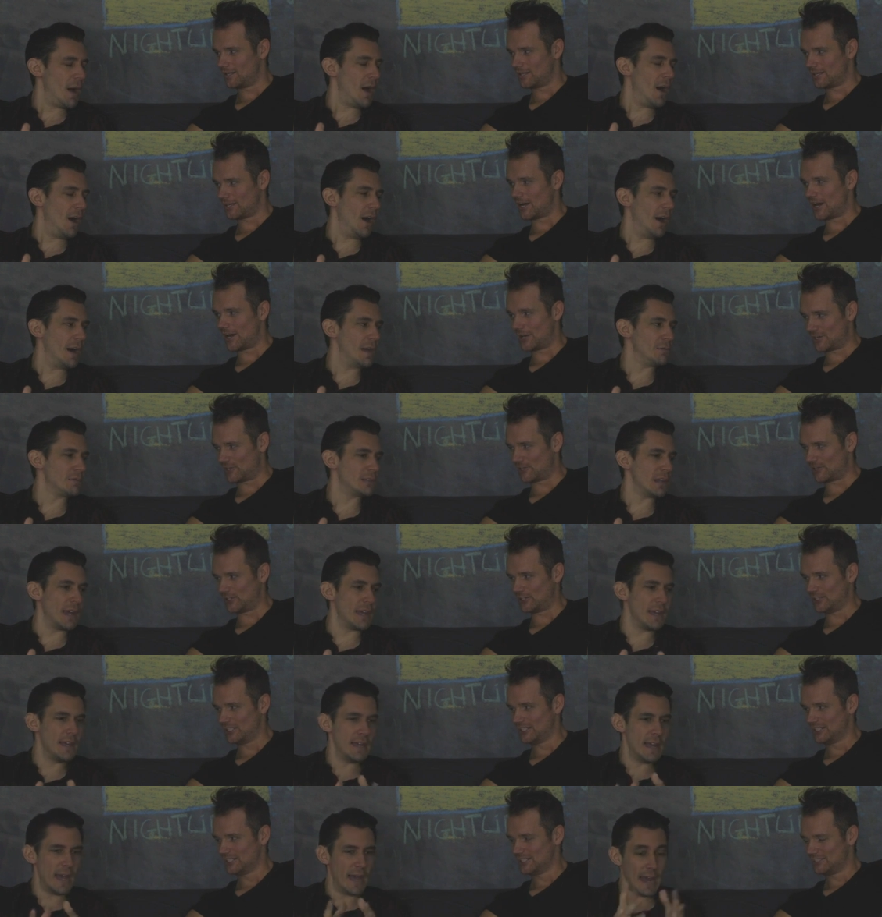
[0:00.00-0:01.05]
Speaker 1: bar. I was
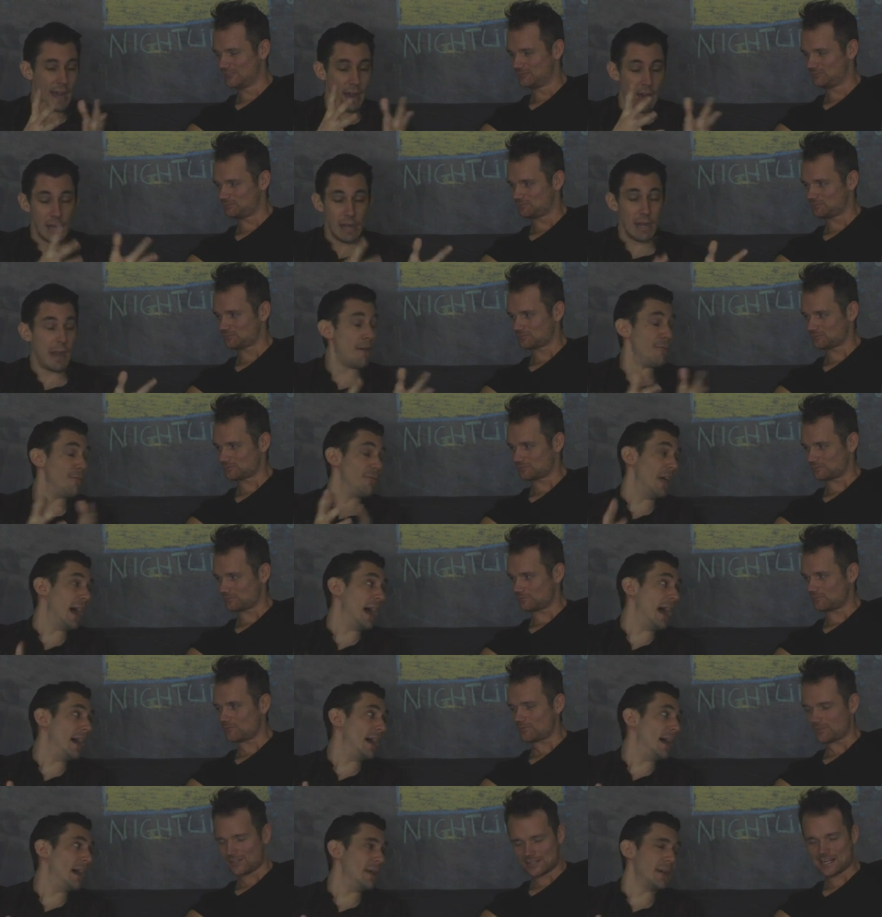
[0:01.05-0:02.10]
like, I love
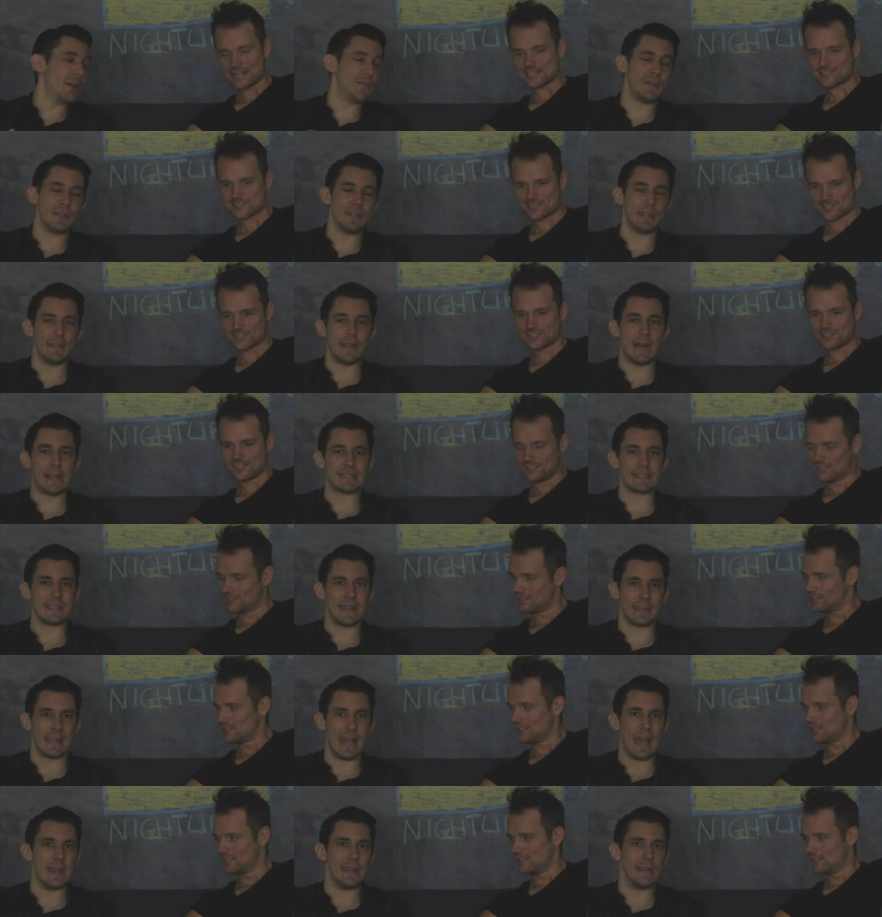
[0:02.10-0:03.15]
that, and I think that that's
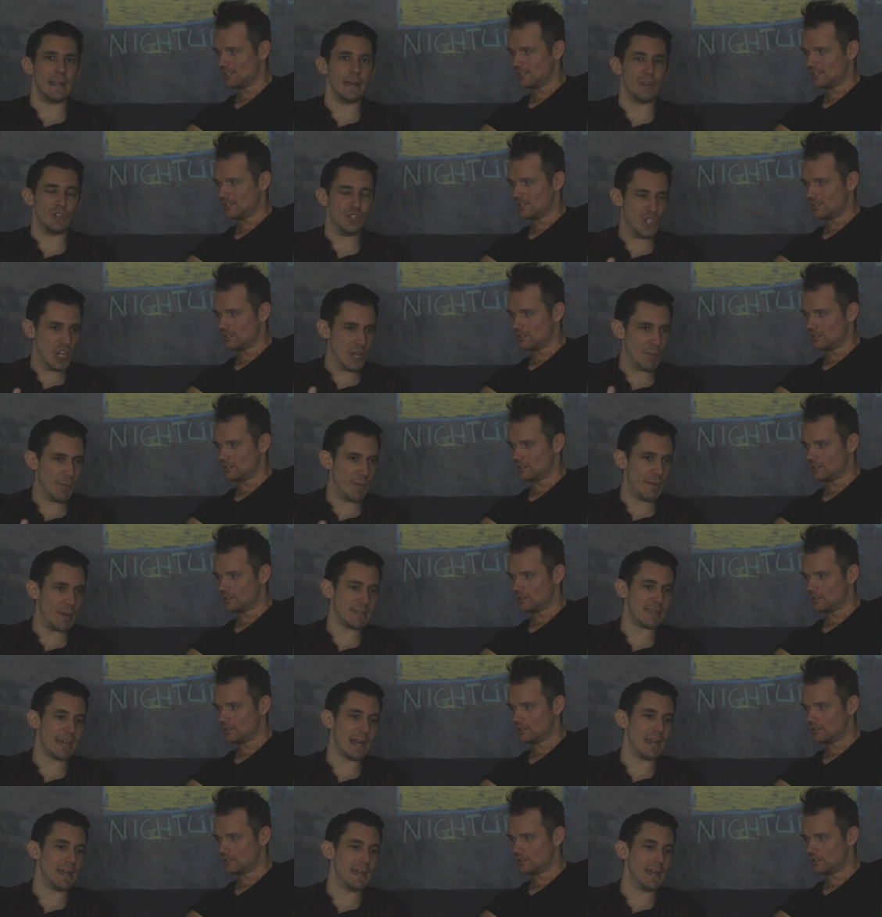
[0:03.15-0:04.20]
again a German
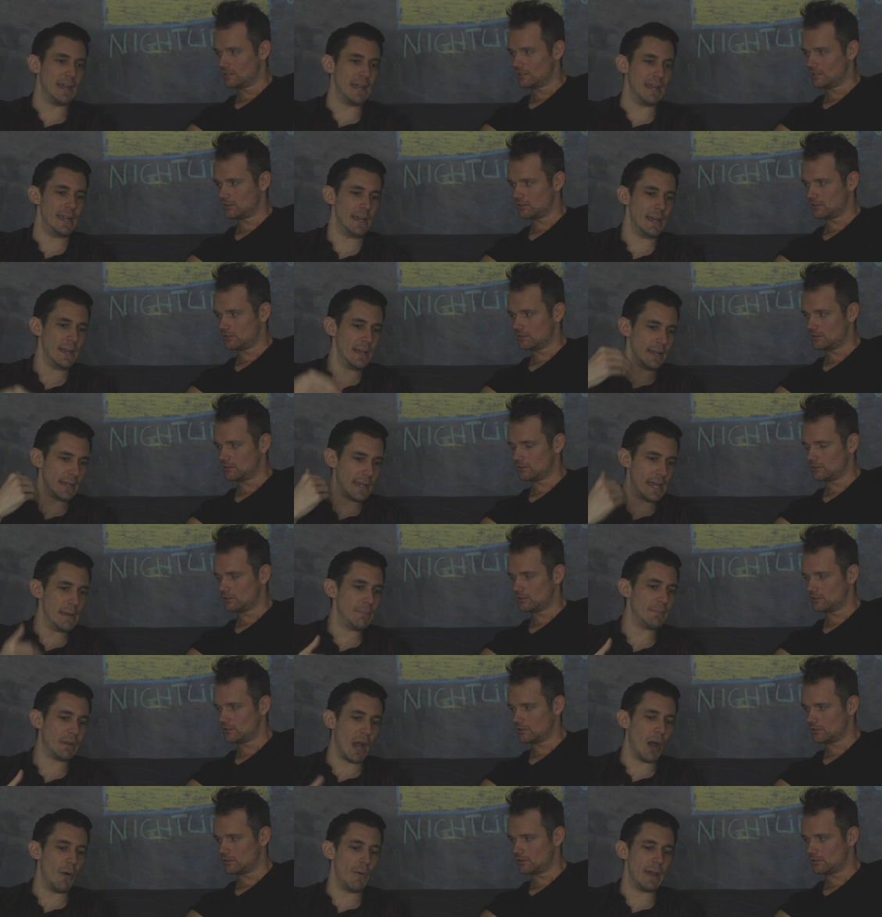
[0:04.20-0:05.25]
mentality.
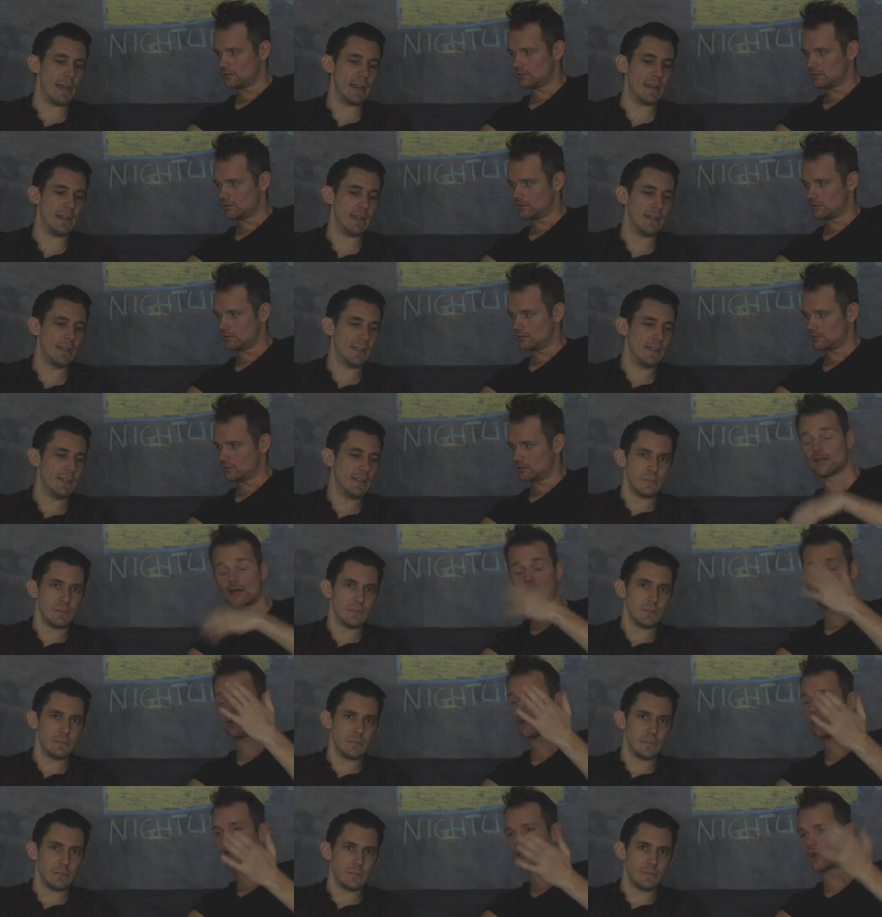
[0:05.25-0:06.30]
Keep going.
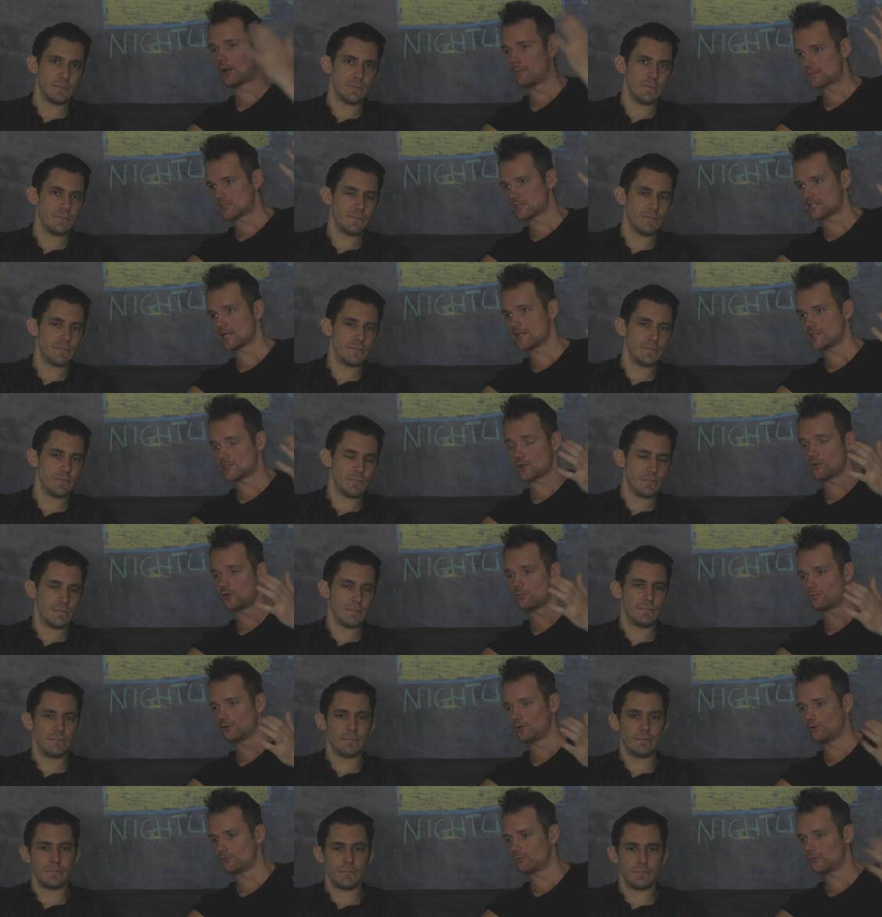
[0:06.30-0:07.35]
Speaker 2: Like Berghain stays
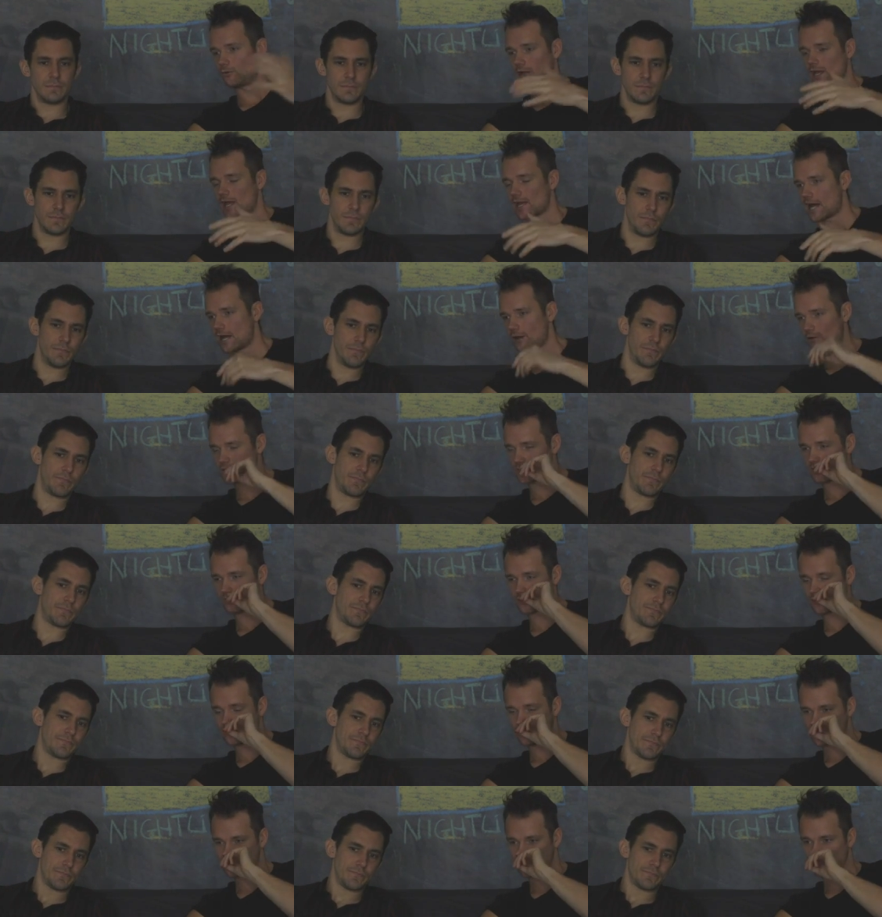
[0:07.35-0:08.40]
open 48 hours over the
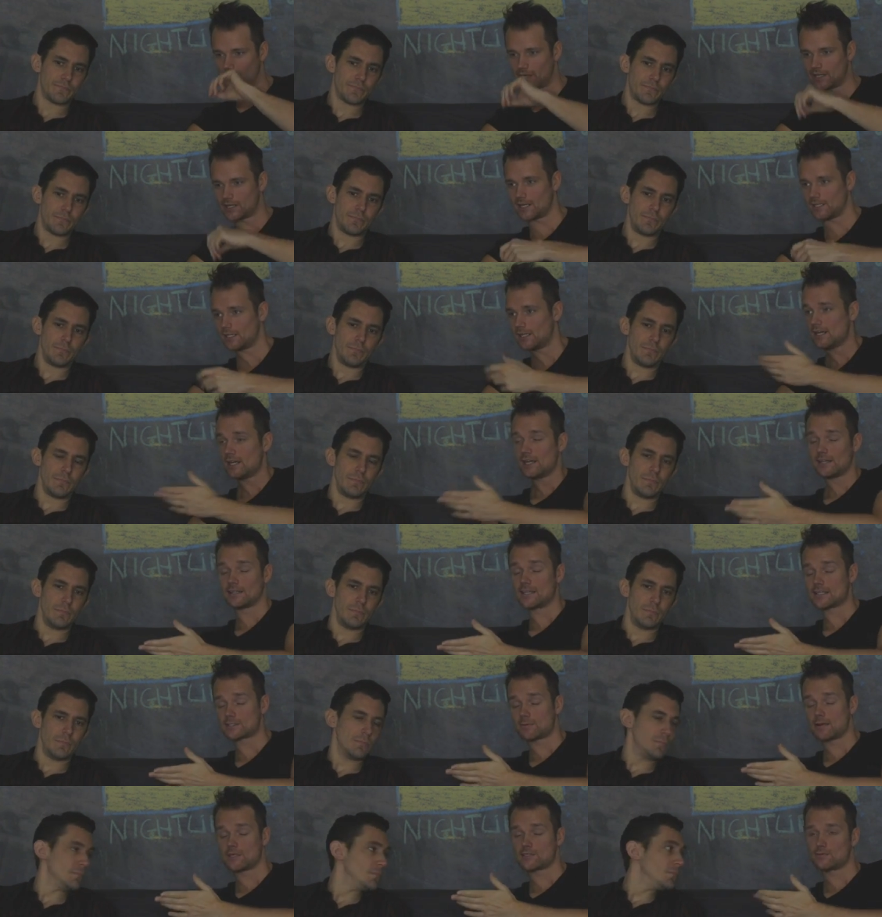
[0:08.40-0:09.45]
course of the weekend.
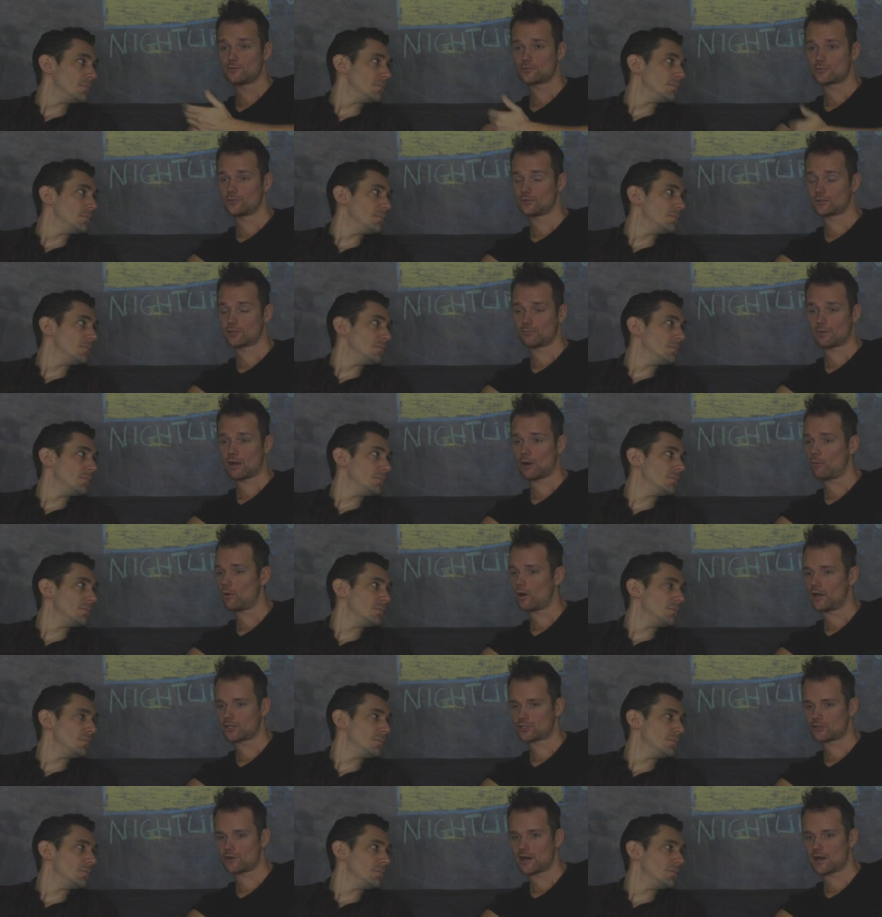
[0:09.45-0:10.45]
This place you're talking about, White